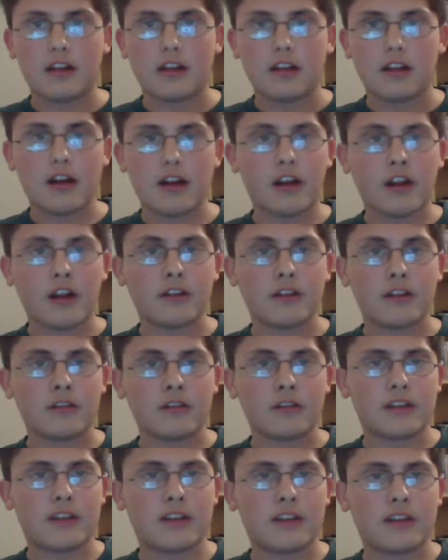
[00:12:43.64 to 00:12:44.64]

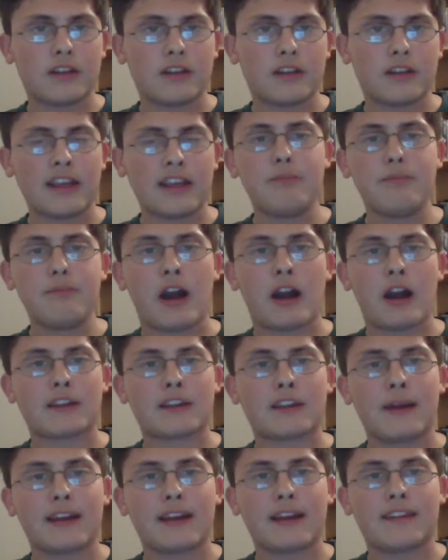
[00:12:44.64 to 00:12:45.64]
on getting inbox
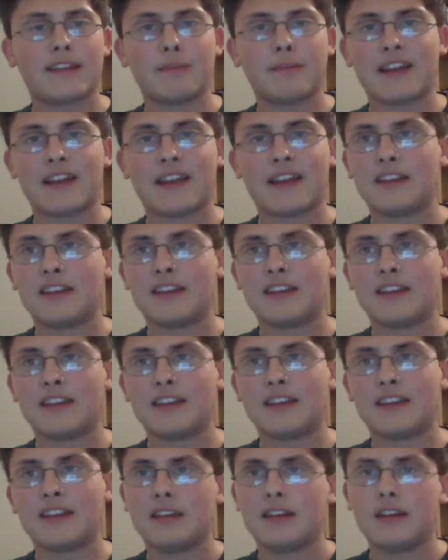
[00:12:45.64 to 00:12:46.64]
messages
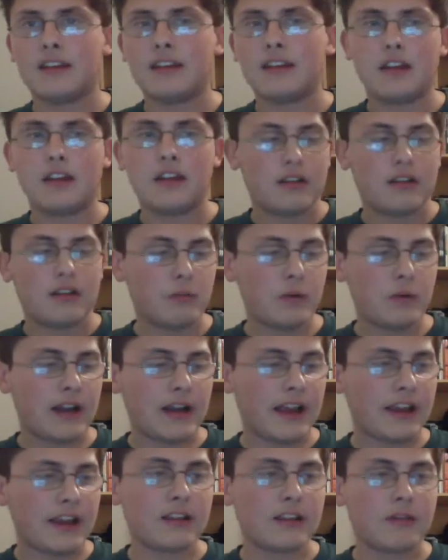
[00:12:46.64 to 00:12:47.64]
when
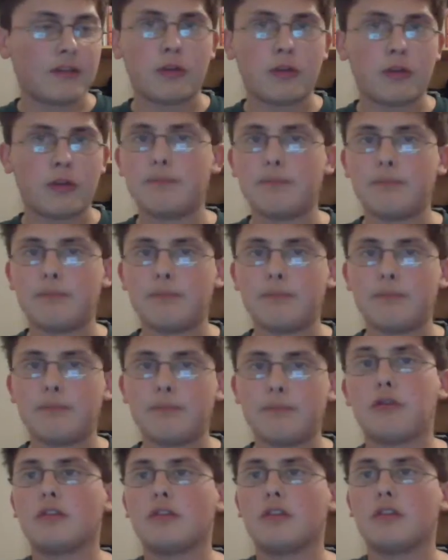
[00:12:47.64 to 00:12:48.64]
I went back with the
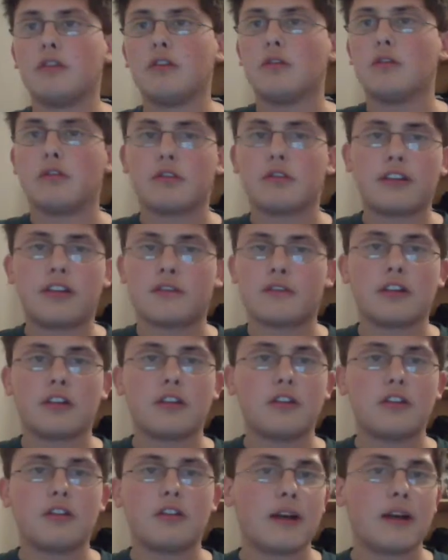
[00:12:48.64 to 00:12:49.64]
old Google, the
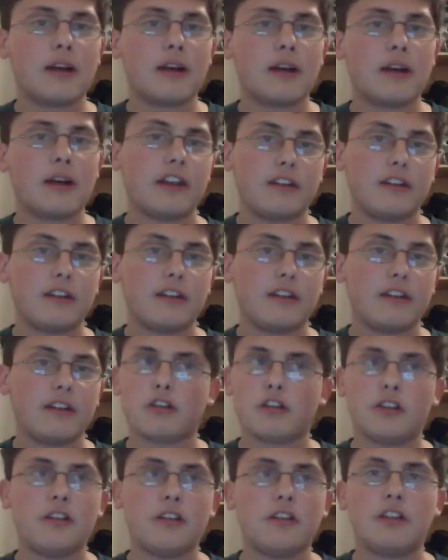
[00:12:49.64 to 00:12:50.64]
Google I'm running, or
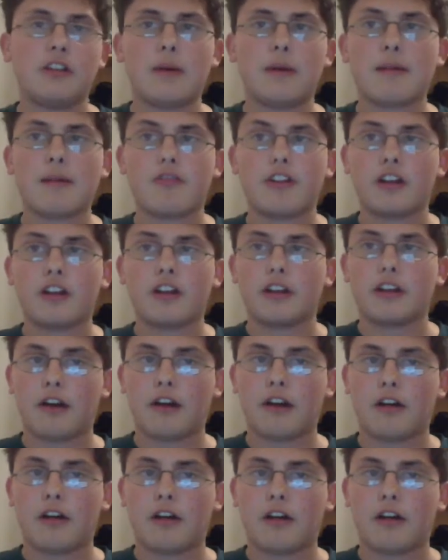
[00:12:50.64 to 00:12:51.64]
YouTube I'm running
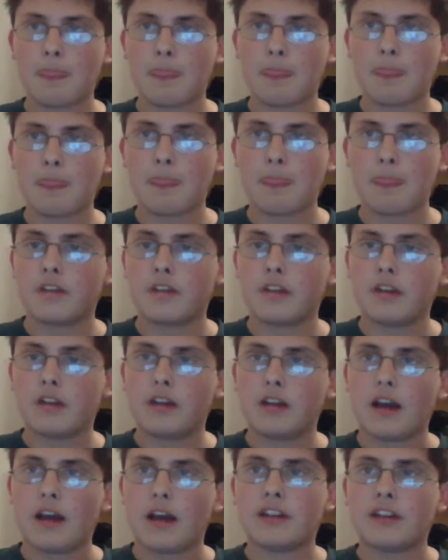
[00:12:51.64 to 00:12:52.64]
now.
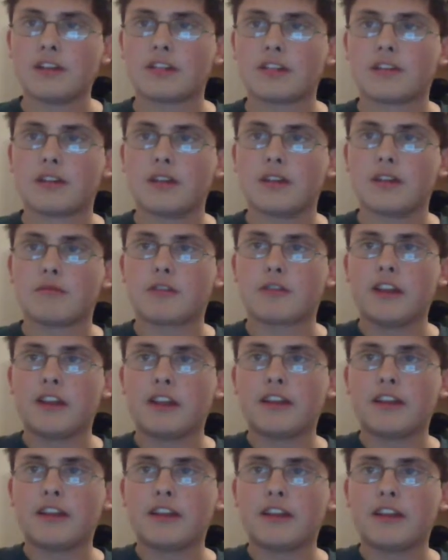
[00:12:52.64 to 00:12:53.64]
I can just click
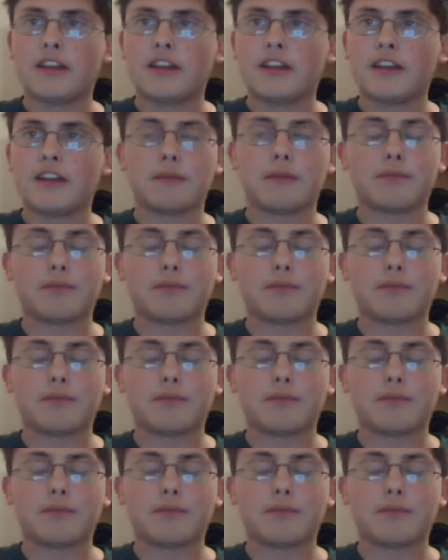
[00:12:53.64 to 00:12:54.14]
that little